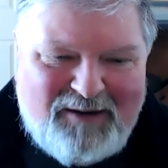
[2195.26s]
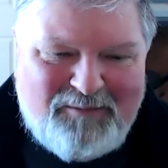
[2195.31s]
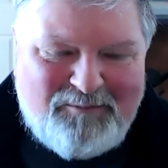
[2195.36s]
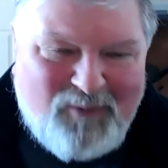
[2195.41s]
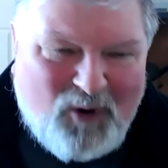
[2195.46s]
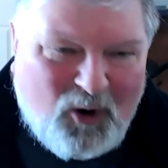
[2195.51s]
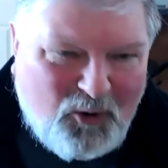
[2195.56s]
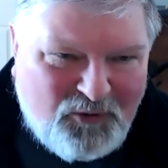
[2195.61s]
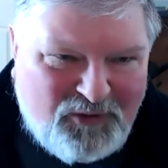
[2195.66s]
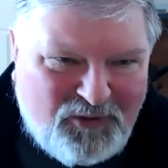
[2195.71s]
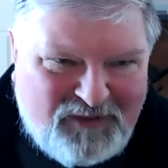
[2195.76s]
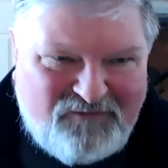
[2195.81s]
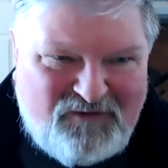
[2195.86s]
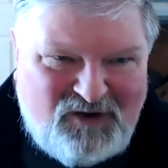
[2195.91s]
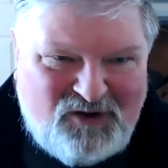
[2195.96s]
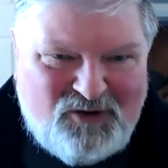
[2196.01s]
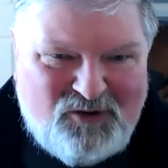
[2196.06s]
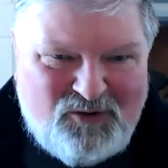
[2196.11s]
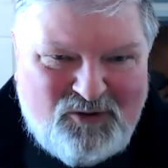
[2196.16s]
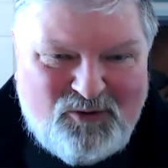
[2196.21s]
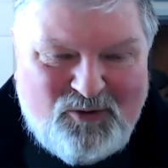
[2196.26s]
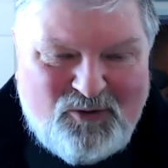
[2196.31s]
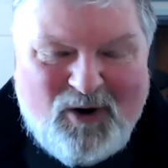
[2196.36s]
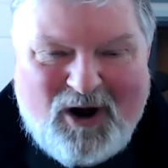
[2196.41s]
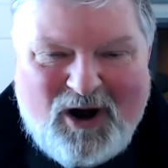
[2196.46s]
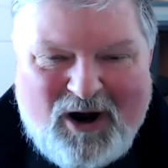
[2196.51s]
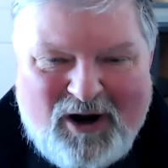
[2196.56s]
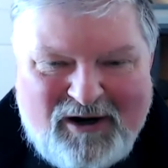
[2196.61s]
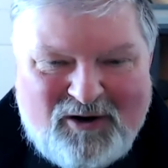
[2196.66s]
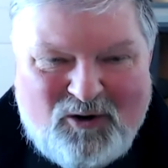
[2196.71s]
both of you
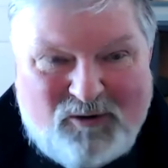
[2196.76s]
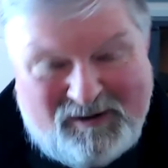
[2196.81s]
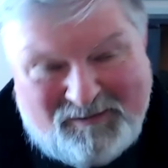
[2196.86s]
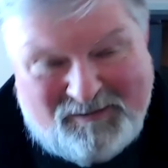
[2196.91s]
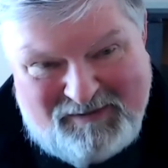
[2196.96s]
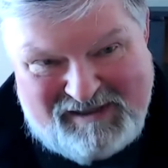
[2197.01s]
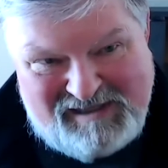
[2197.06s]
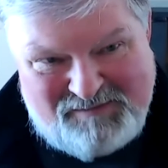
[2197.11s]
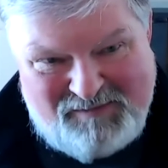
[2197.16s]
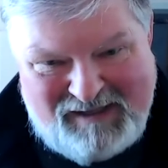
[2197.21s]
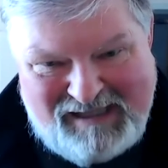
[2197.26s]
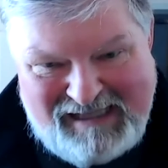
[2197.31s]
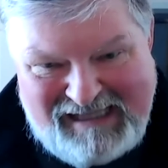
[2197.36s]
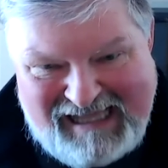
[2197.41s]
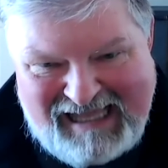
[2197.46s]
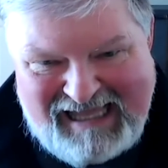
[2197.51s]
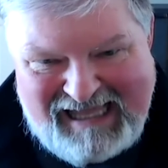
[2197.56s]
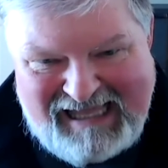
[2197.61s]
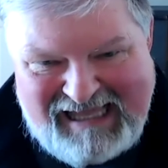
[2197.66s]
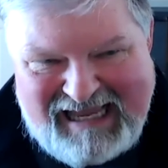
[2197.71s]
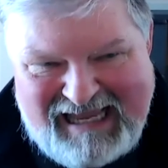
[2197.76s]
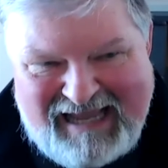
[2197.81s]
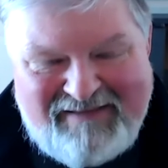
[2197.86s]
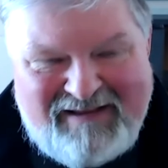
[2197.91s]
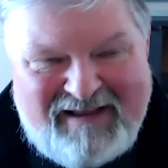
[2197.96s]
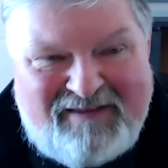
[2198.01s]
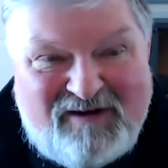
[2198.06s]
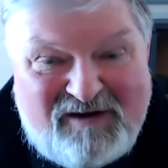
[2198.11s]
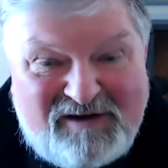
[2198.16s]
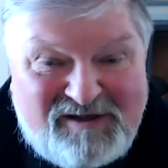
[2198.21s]
are going to be speaking, and
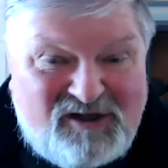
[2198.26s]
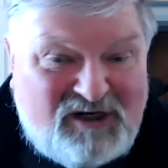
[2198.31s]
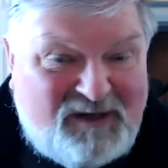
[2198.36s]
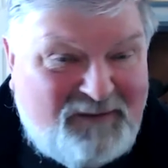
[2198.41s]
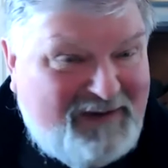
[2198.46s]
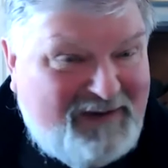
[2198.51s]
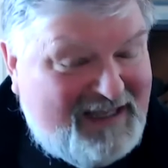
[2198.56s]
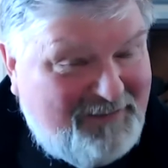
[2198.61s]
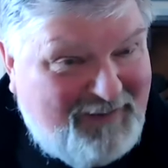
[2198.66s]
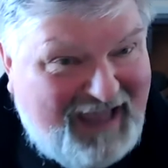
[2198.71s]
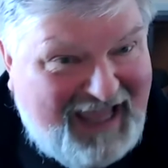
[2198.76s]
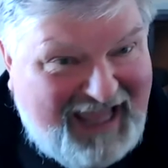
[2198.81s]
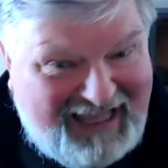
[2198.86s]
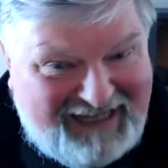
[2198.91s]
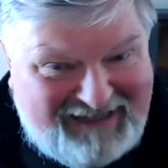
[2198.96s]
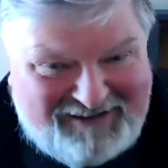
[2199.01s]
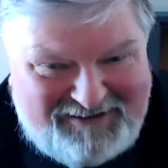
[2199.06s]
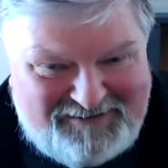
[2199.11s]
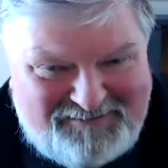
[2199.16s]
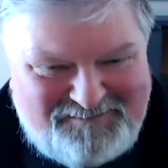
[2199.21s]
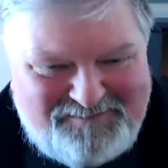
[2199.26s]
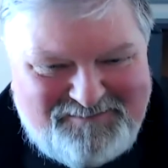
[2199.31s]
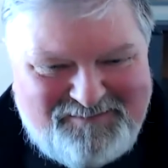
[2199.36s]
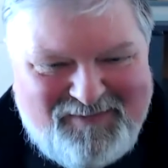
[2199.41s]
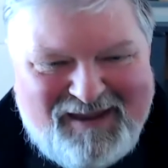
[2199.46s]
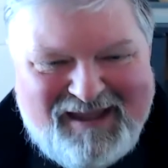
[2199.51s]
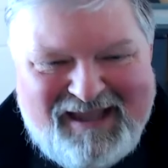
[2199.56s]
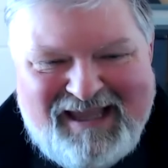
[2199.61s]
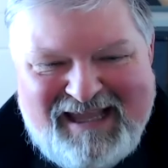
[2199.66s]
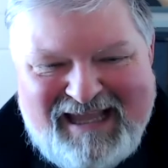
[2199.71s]
then there's going to be a panel.
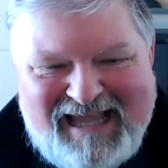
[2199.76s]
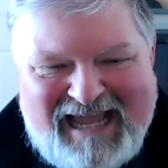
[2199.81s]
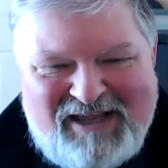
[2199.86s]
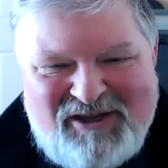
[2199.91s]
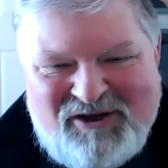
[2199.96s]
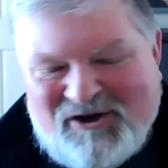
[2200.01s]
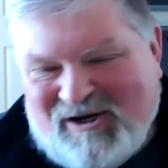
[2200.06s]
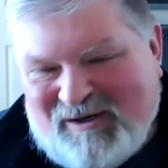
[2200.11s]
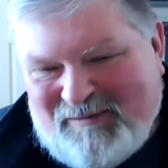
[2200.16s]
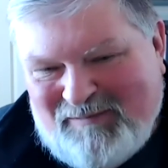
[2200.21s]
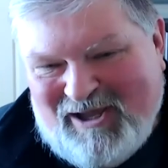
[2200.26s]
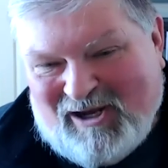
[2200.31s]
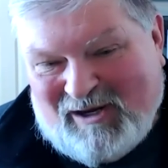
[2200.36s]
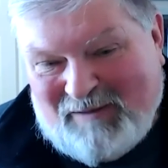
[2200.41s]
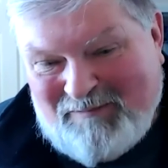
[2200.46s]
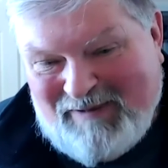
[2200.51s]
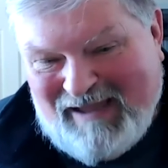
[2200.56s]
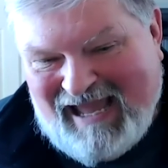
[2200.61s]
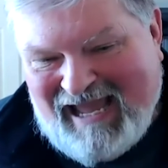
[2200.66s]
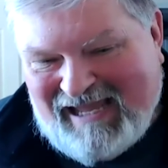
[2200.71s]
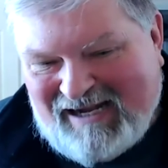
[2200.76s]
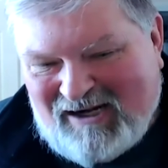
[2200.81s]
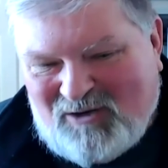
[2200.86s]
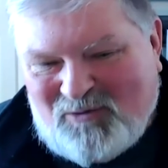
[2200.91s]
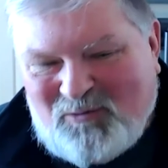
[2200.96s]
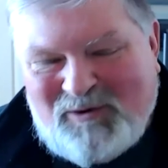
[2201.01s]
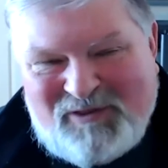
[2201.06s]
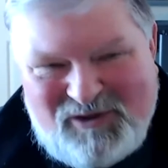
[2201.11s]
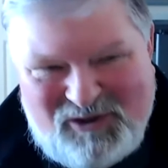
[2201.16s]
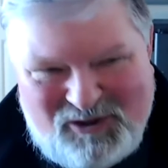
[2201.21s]
And you're going to be on a panel
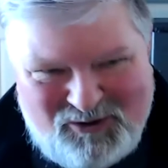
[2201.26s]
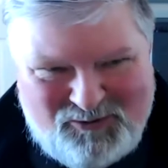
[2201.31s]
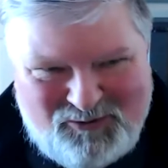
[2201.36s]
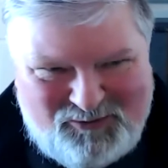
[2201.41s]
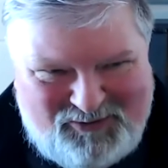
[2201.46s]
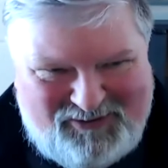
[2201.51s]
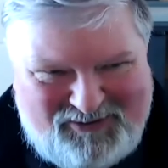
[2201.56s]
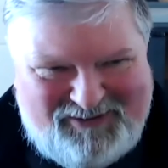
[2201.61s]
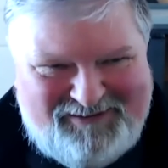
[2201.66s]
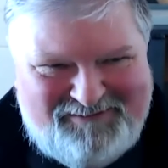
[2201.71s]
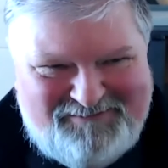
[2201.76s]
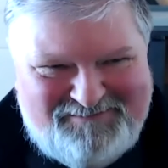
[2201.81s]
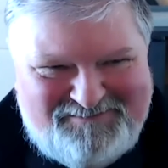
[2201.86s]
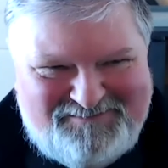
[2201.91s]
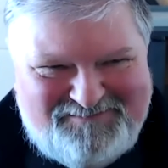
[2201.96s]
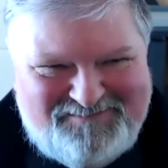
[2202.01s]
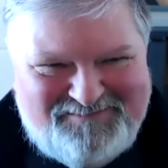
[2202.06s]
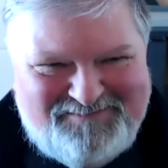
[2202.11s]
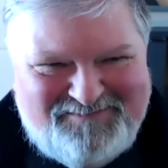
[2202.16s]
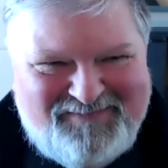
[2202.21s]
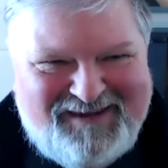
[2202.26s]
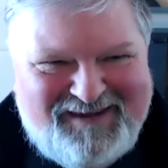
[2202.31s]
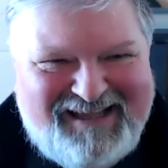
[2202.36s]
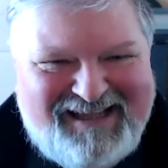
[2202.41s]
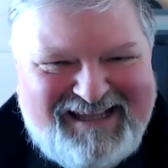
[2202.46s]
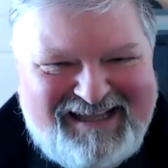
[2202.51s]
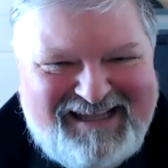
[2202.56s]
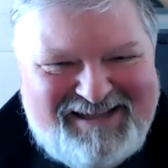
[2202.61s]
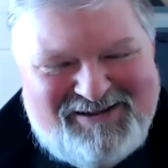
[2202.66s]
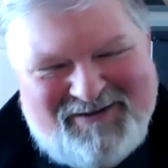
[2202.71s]
with youth.
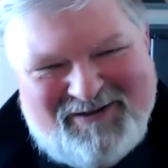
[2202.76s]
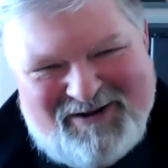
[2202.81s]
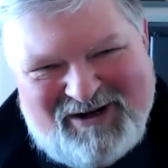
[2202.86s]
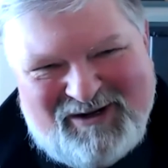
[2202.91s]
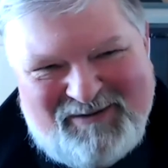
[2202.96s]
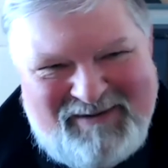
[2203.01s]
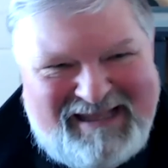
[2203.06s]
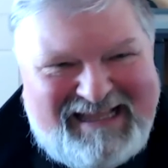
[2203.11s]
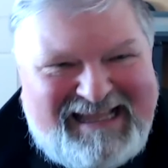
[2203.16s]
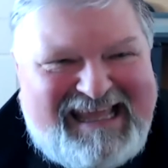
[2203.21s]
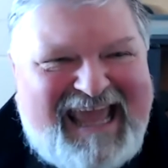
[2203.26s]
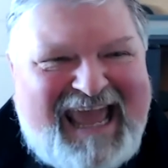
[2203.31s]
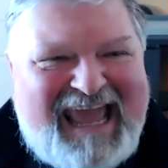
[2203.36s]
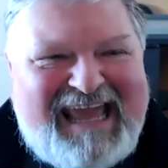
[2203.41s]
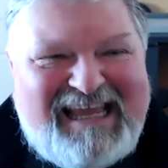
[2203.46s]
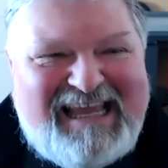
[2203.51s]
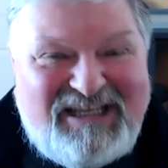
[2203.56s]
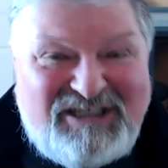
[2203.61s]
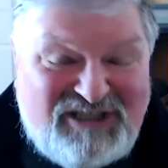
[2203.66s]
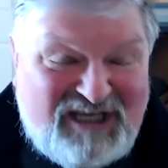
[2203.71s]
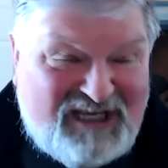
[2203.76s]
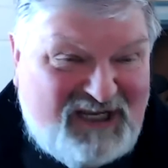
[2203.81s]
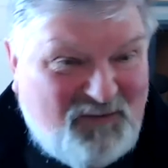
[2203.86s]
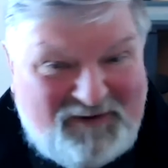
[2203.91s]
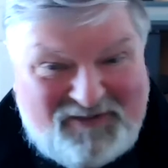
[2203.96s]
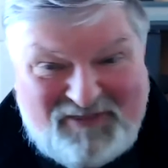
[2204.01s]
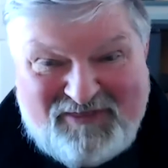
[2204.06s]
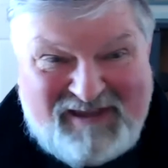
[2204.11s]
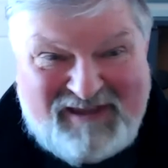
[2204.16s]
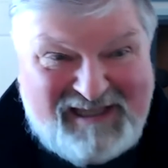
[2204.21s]
So they're going to be engaging
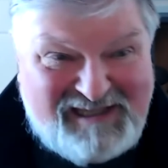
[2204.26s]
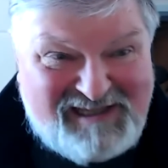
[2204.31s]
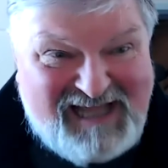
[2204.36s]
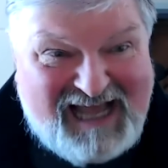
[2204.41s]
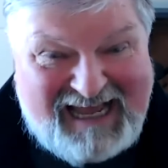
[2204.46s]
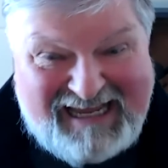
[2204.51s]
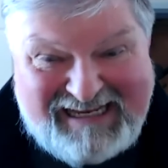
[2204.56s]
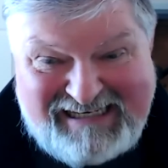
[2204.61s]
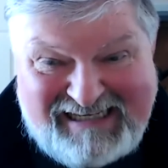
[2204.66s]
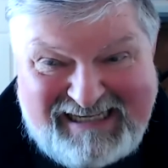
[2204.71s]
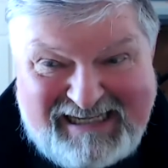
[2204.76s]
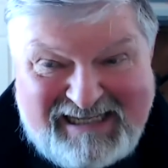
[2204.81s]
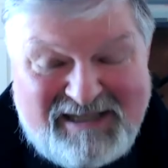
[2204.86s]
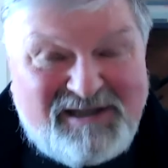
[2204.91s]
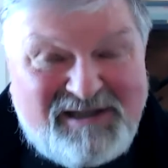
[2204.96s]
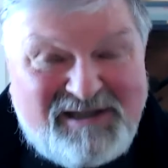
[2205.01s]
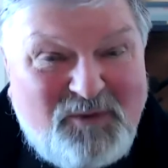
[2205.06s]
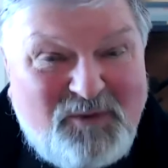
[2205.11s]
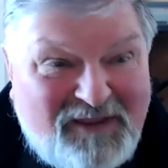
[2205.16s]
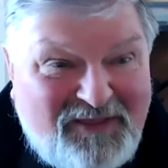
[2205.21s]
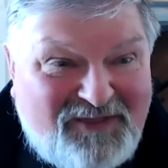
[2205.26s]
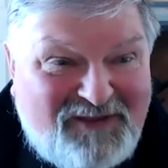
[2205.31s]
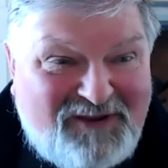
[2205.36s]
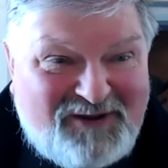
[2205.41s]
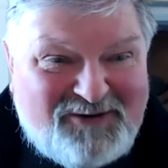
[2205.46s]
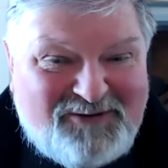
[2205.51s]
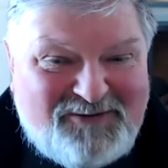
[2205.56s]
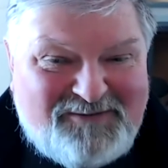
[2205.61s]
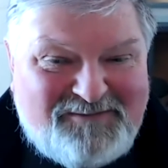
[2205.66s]
with these ideas with you.